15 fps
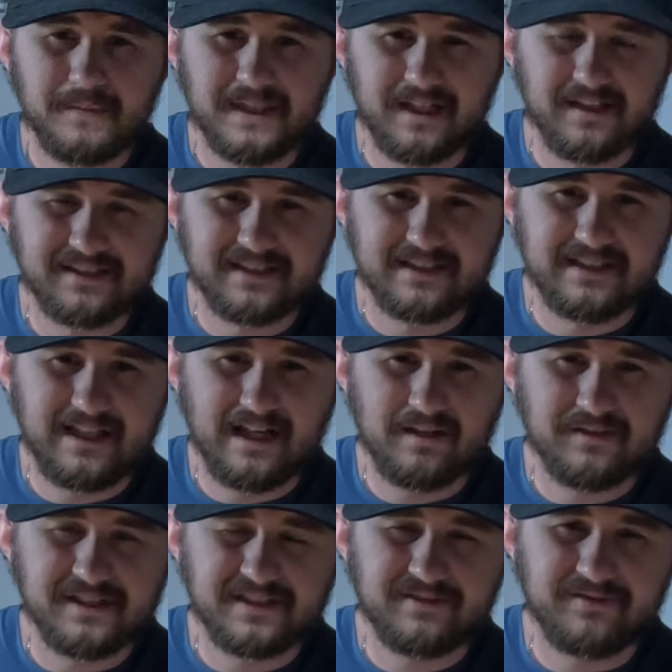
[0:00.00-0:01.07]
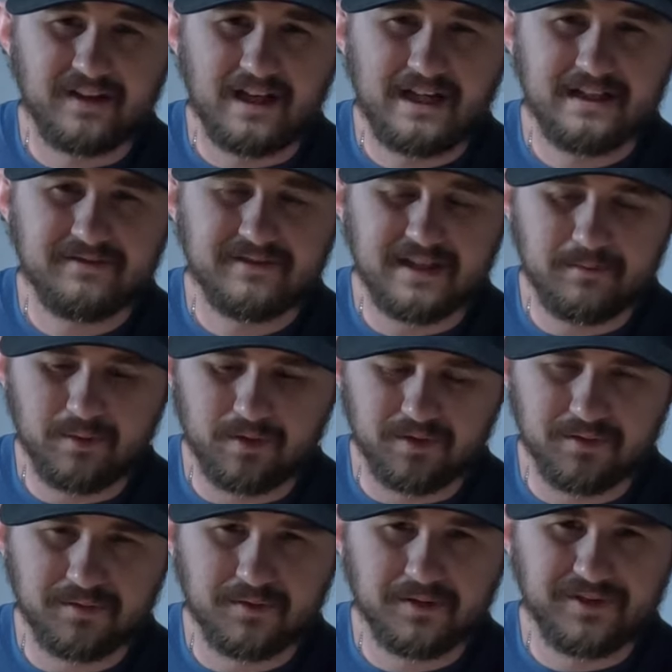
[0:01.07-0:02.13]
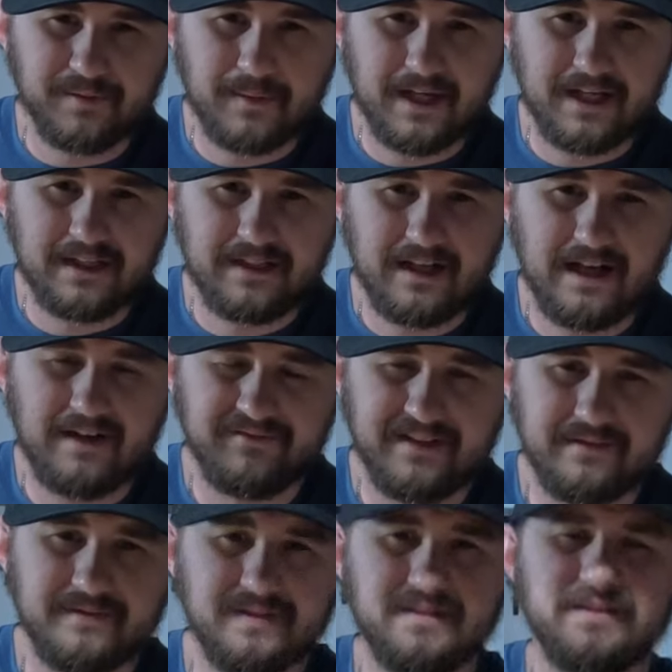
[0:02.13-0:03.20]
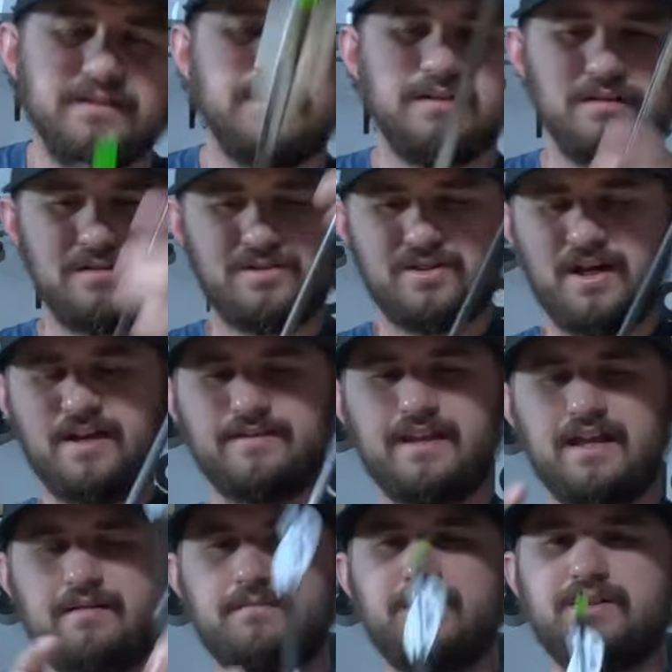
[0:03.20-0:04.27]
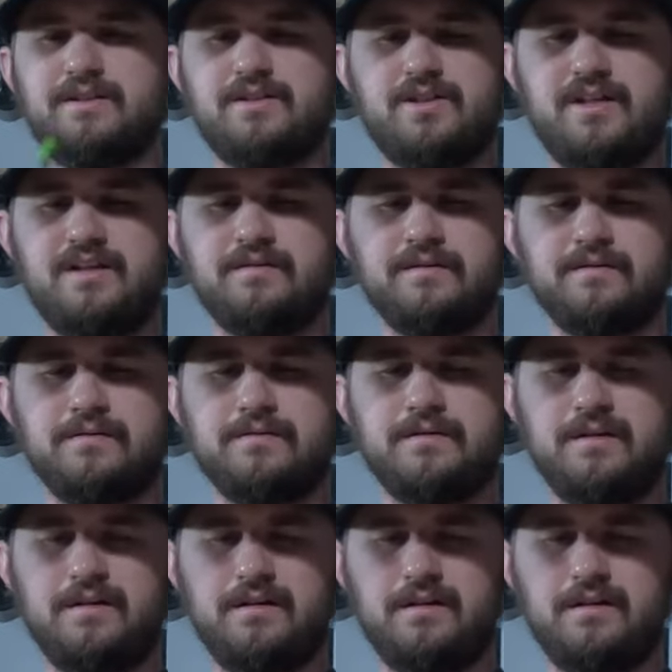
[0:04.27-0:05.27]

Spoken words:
I'm curious to see how these fly, if they balloon really bad. I've never shot that much helical.